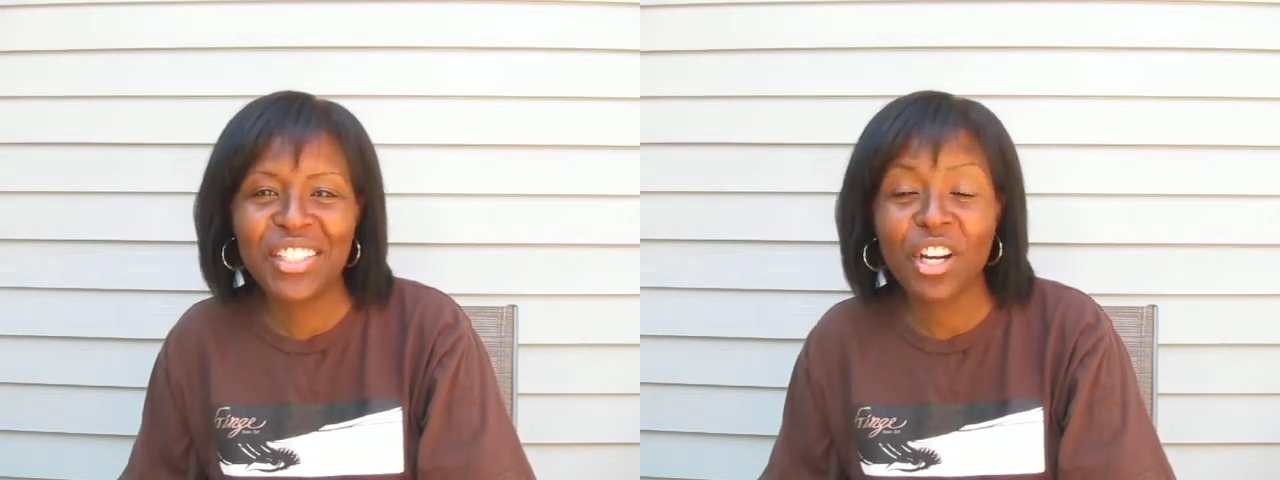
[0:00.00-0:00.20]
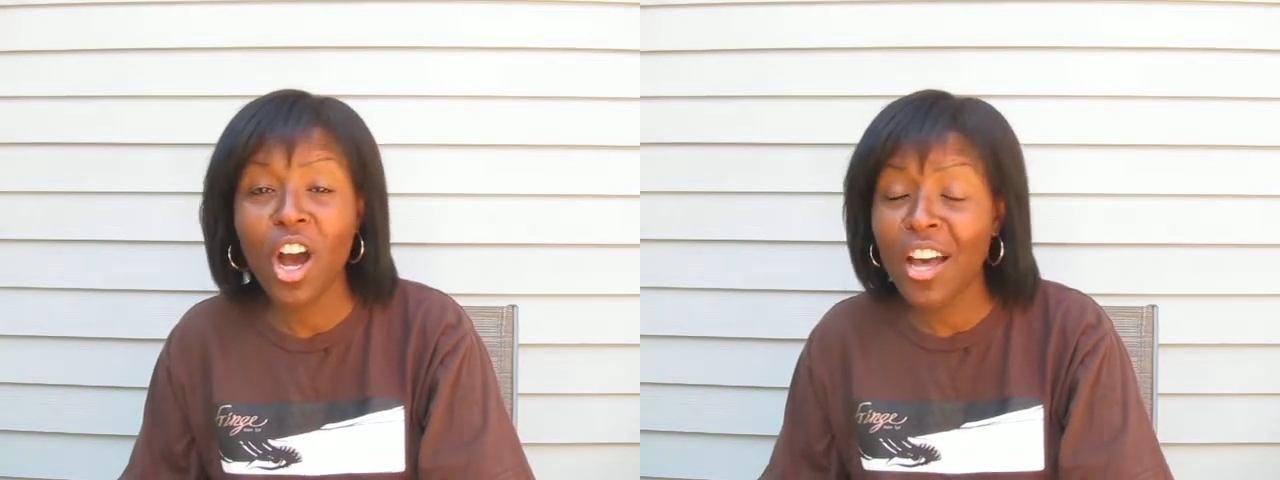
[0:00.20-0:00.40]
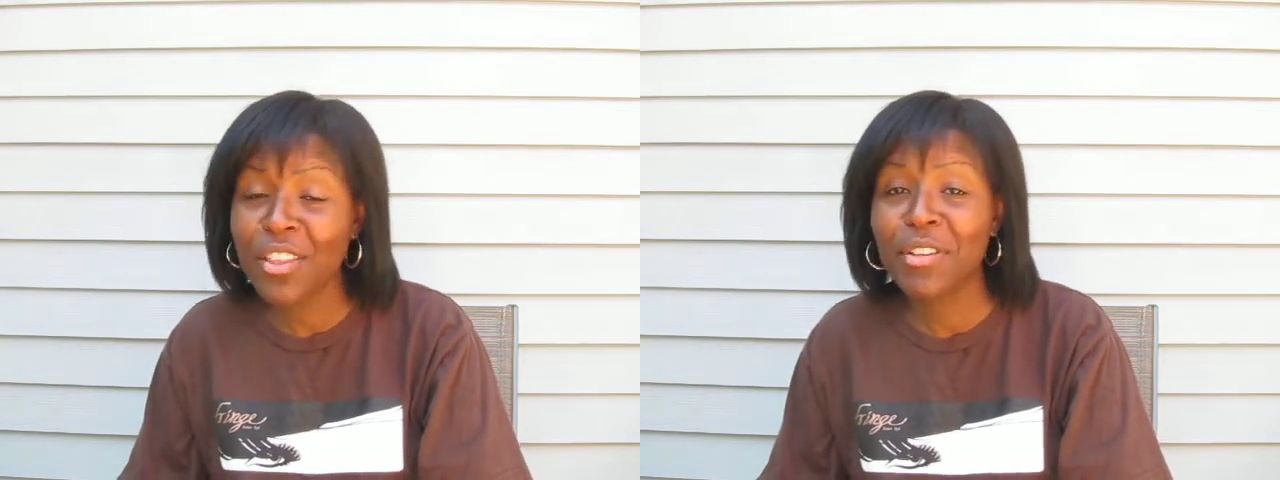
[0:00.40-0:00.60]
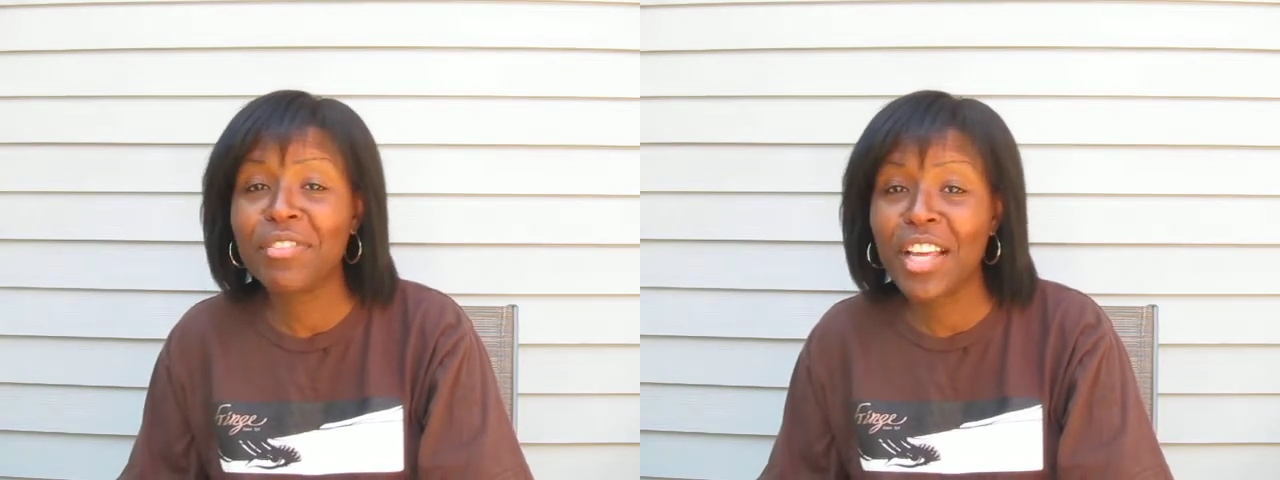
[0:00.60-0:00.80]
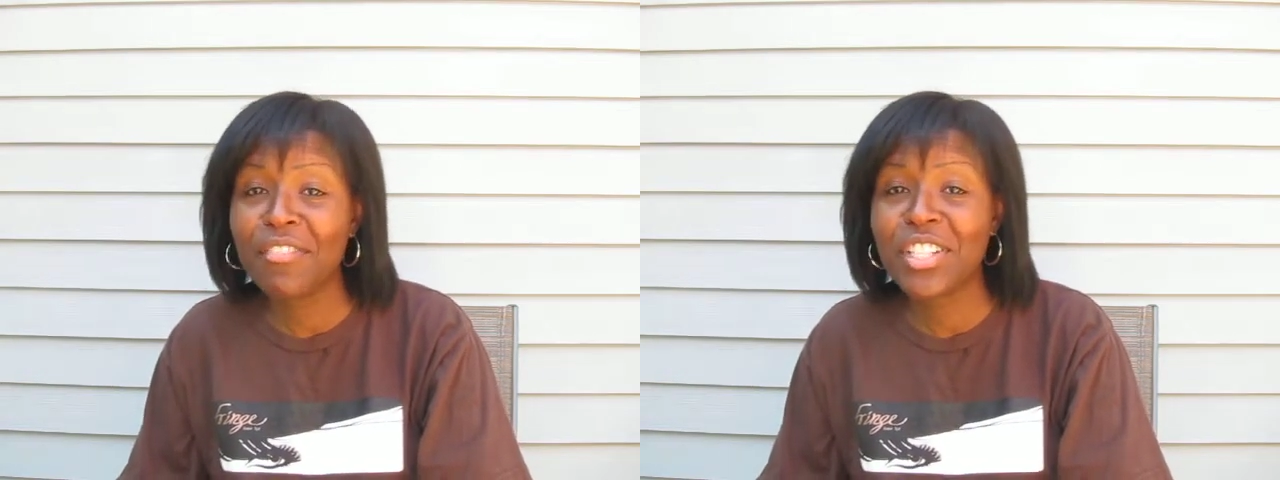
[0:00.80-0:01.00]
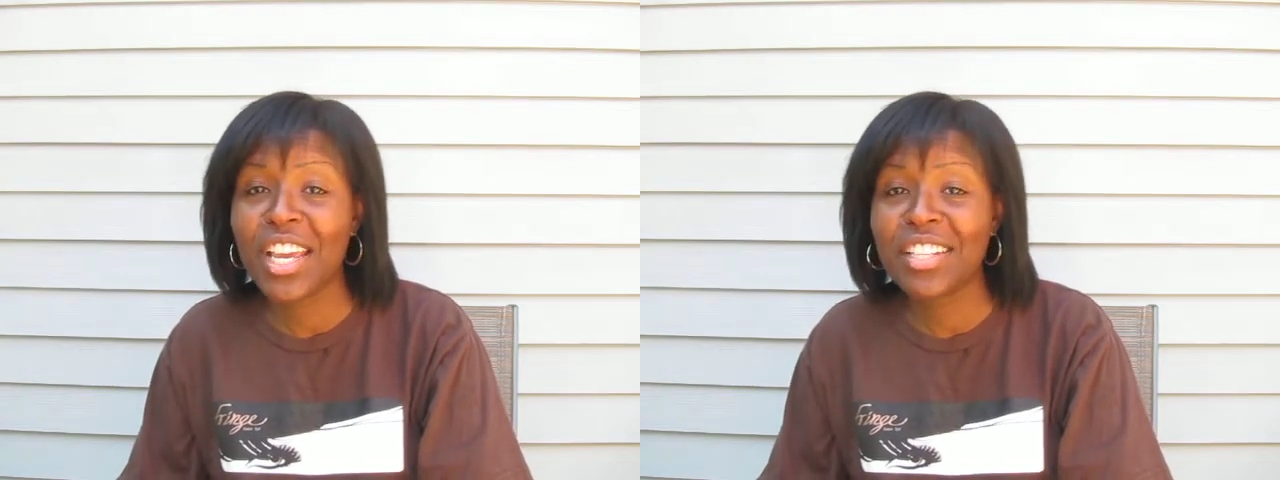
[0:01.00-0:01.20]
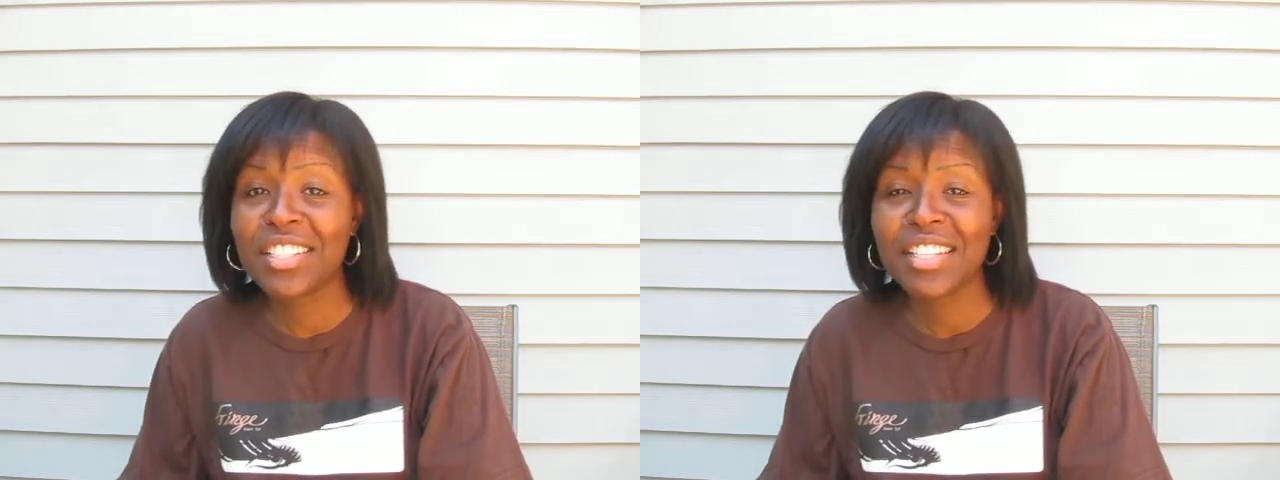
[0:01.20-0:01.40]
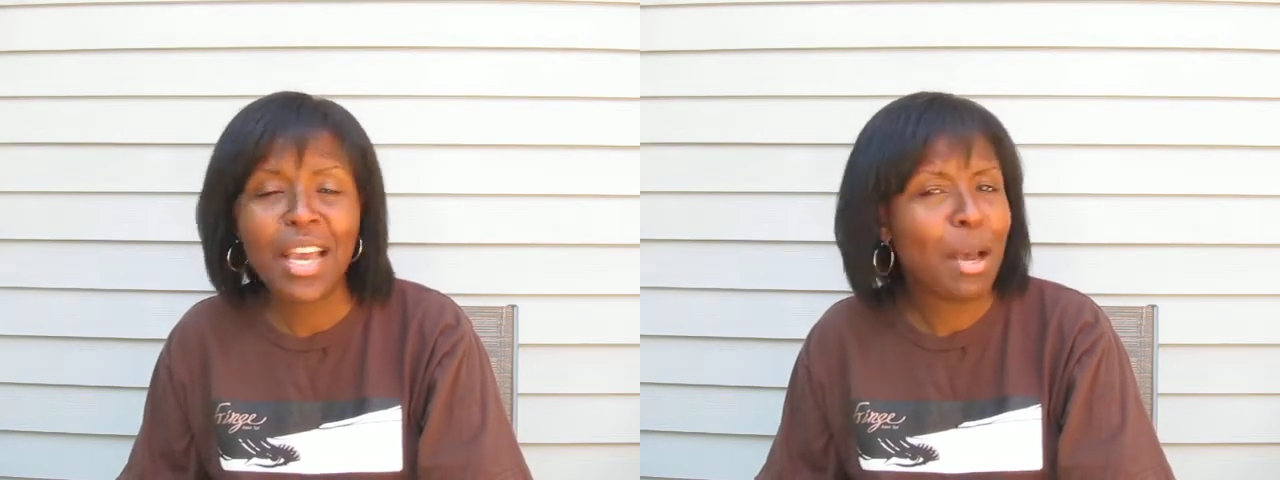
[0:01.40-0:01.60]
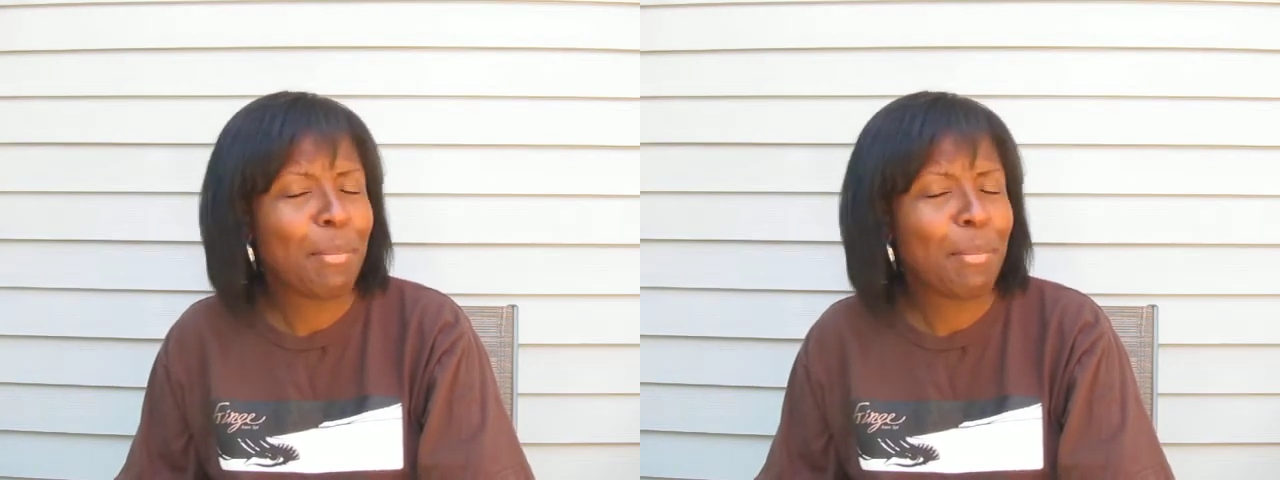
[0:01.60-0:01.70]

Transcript: here, author of Love Changes.